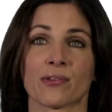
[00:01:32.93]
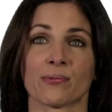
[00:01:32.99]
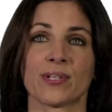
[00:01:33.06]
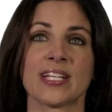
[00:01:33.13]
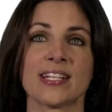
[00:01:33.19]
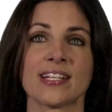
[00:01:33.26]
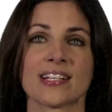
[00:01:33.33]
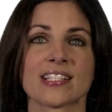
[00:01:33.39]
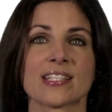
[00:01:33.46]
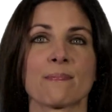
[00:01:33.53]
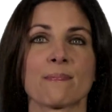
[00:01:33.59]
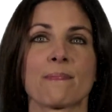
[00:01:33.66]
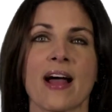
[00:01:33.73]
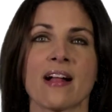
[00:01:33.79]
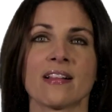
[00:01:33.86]
3 is a
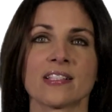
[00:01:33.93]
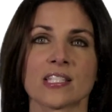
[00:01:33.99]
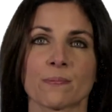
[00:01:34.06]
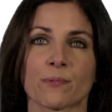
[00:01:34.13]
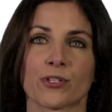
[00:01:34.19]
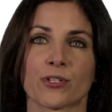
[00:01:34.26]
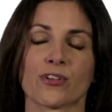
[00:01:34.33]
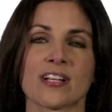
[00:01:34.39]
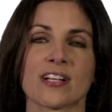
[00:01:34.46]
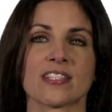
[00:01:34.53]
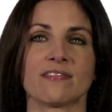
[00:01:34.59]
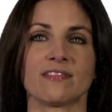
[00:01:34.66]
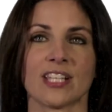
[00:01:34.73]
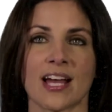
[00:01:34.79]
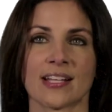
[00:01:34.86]
balanced
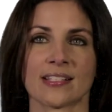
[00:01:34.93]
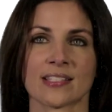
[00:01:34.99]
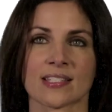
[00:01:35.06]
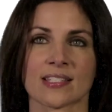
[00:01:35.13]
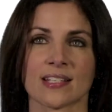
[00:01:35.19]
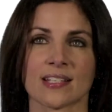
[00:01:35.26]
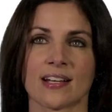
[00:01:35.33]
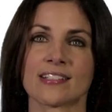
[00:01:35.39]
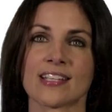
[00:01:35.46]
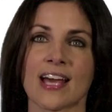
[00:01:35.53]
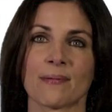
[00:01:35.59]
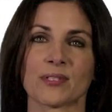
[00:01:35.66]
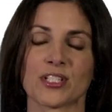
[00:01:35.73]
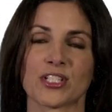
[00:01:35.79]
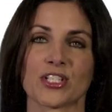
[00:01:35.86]
progressive lens
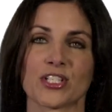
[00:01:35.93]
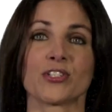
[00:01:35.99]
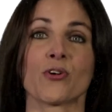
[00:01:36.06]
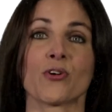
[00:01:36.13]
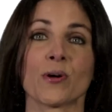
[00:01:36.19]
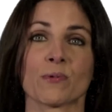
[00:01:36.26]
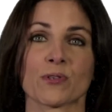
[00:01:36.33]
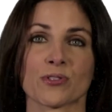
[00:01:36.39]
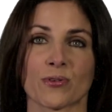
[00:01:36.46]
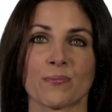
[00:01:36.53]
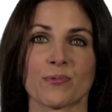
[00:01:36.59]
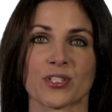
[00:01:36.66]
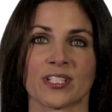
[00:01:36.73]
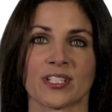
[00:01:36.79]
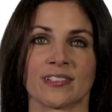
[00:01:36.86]
adapted to your
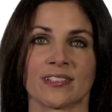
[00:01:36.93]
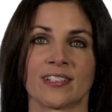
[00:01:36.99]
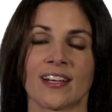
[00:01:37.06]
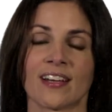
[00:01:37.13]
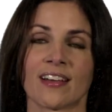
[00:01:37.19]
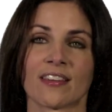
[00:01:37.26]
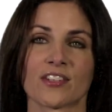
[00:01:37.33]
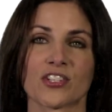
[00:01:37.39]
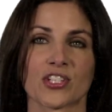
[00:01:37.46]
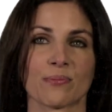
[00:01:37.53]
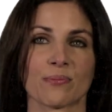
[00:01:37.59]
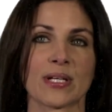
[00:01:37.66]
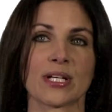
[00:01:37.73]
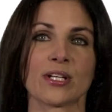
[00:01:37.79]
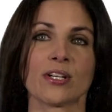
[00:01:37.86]
prescription. The
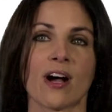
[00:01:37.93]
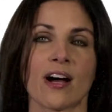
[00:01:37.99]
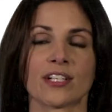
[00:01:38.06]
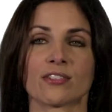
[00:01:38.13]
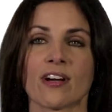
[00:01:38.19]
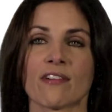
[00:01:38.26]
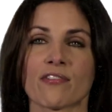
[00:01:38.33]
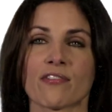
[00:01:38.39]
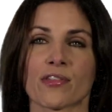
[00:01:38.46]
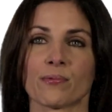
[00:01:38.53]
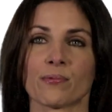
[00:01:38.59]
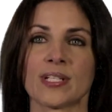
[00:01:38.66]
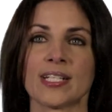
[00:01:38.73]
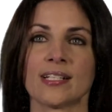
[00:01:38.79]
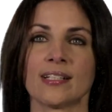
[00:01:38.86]
Shamir Autograph
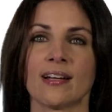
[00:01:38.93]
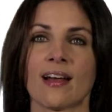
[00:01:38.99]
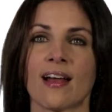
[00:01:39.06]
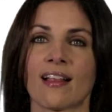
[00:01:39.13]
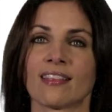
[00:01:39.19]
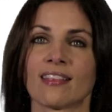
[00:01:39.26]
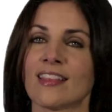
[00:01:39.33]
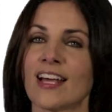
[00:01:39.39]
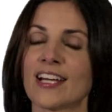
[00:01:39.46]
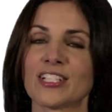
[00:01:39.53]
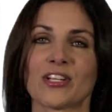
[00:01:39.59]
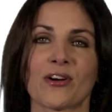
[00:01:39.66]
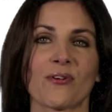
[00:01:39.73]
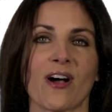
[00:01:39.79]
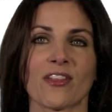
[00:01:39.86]
3, like
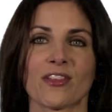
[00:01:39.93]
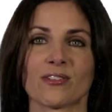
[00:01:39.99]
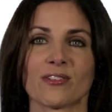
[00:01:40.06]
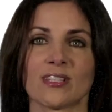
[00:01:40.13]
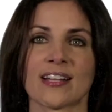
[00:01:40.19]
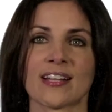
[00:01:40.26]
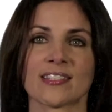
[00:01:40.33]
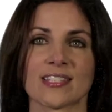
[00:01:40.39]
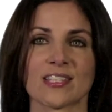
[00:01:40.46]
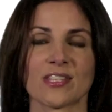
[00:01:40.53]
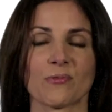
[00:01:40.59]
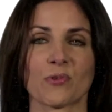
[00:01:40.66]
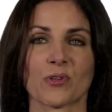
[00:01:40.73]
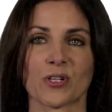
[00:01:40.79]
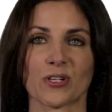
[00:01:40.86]
no other lens in
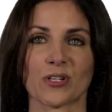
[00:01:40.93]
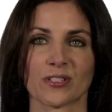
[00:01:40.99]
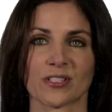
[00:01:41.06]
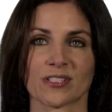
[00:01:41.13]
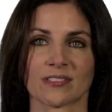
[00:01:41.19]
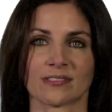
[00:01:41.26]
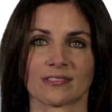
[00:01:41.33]
the world.